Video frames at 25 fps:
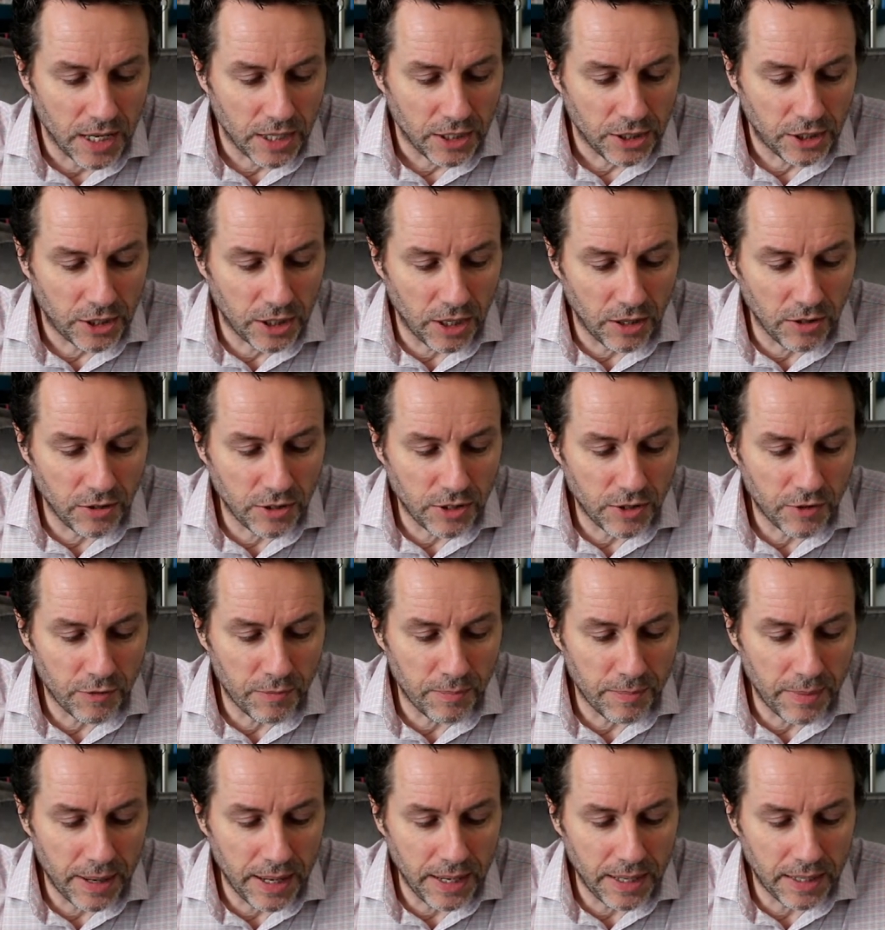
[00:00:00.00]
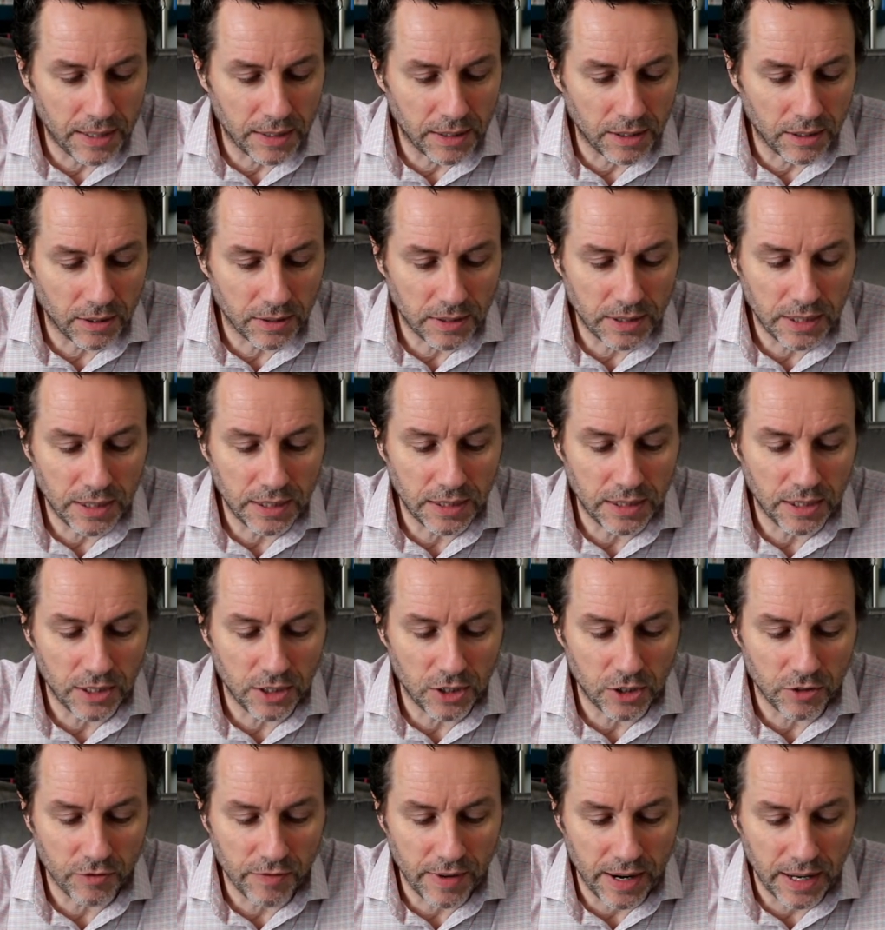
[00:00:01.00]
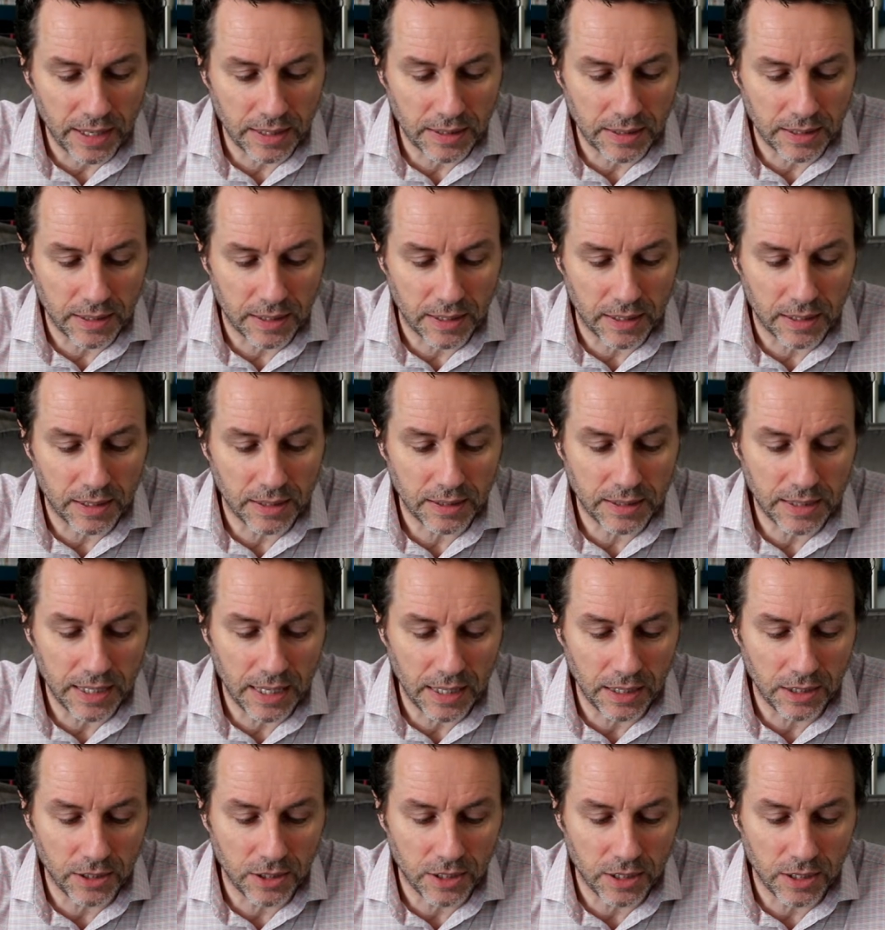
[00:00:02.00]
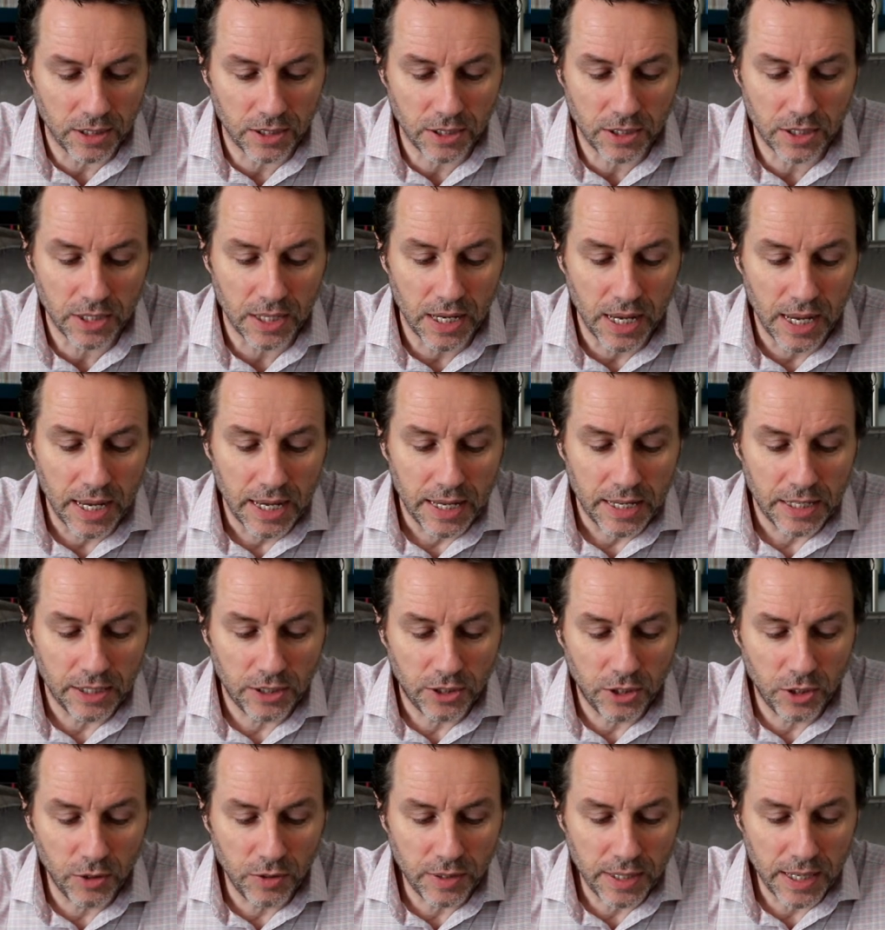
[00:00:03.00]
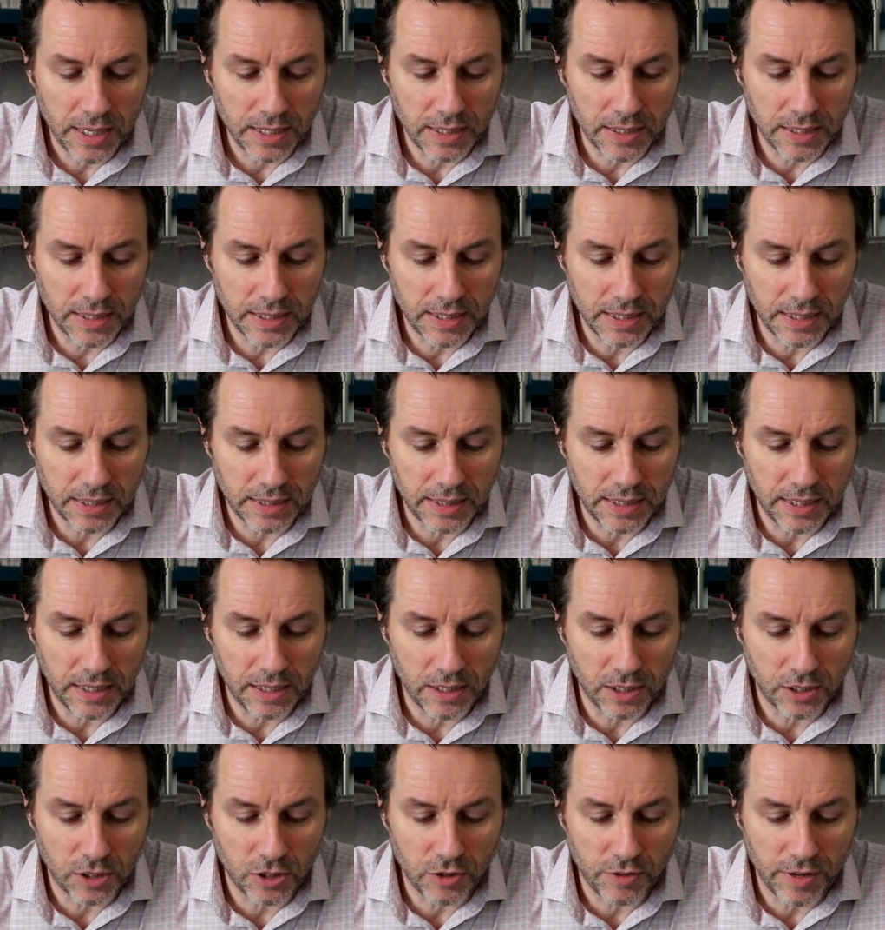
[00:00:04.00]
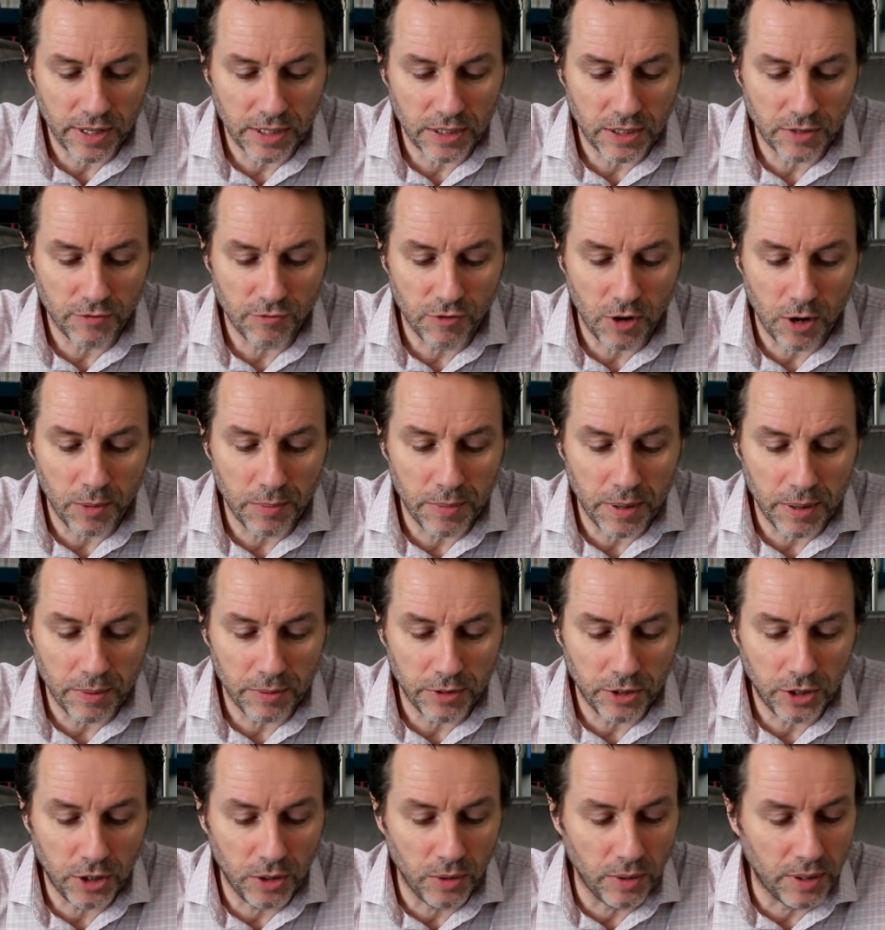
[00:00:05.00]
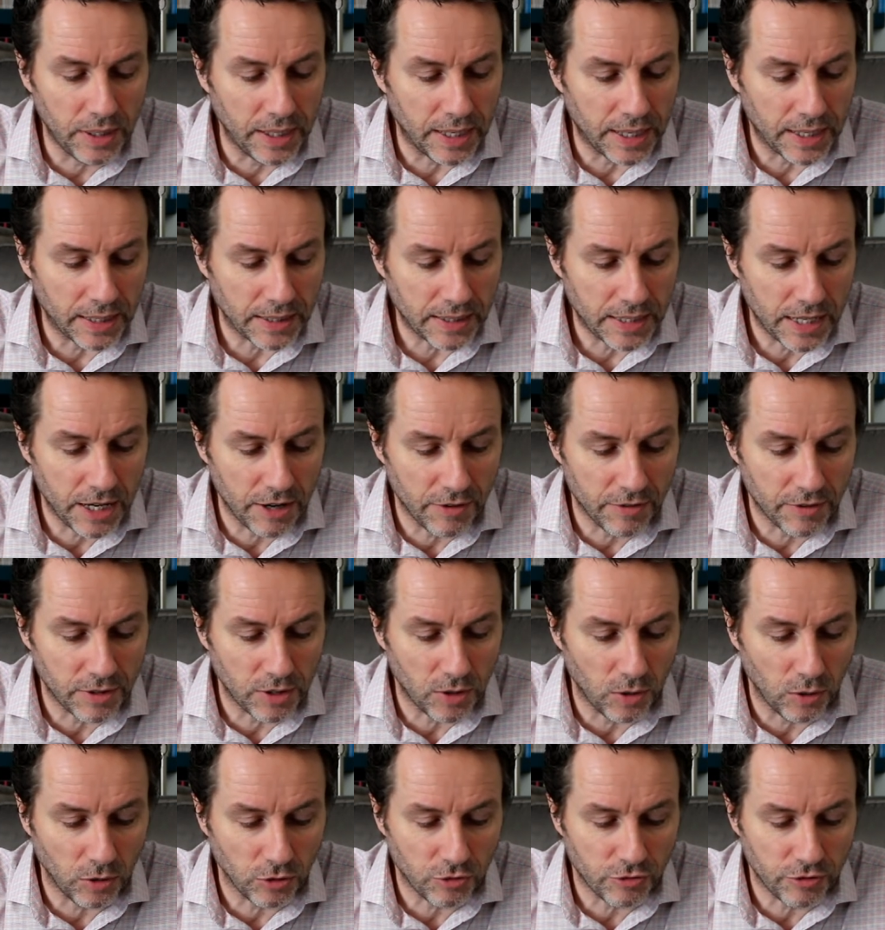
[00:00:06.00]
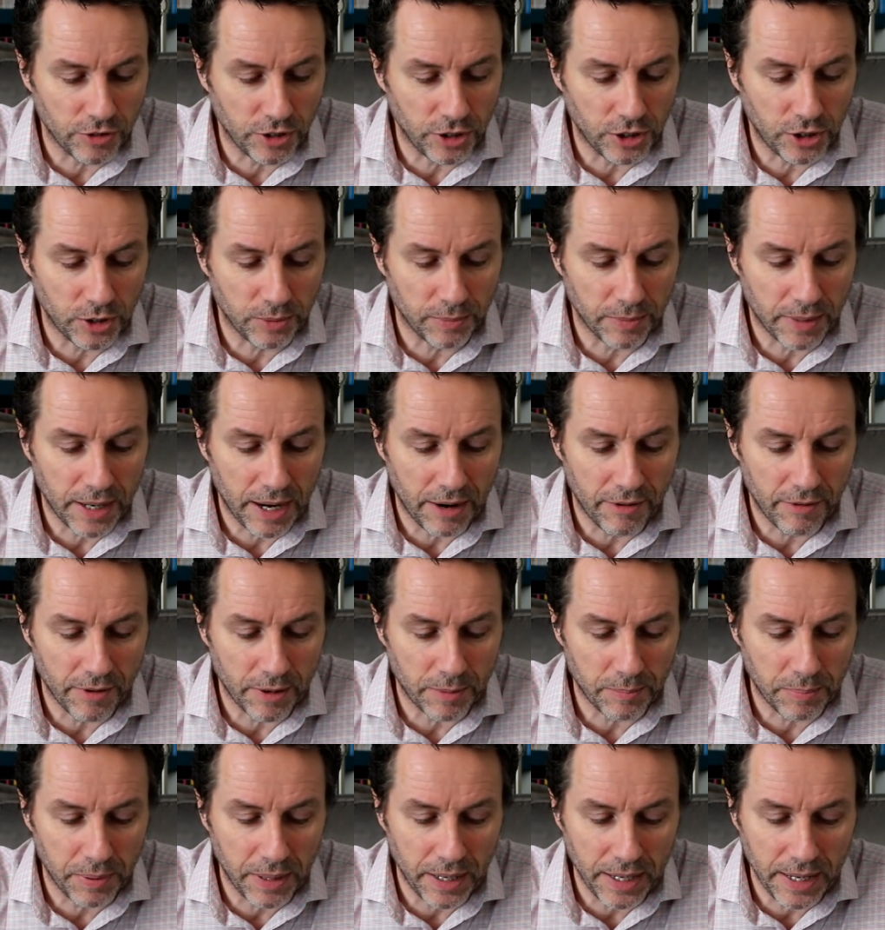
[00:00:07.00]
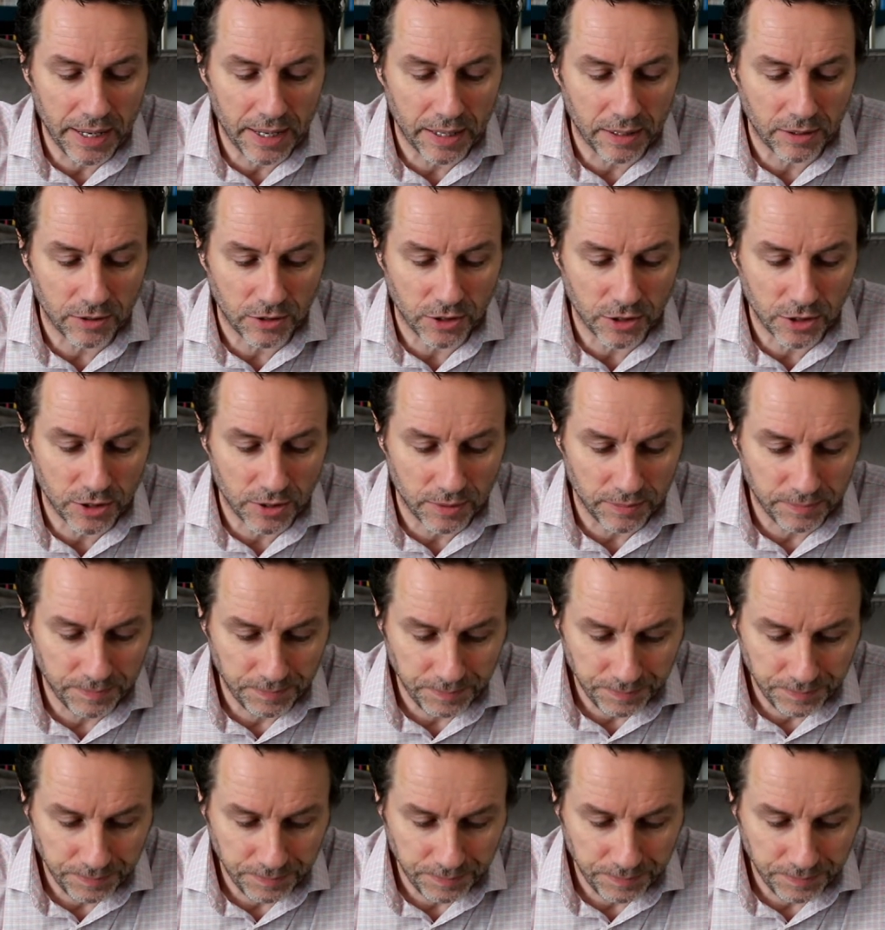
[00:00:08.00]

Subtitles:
Joseph Magan, artistic director, tells us, in 2016 I directed Romeo and Juliet here at Altrincham Garrick Playhouse.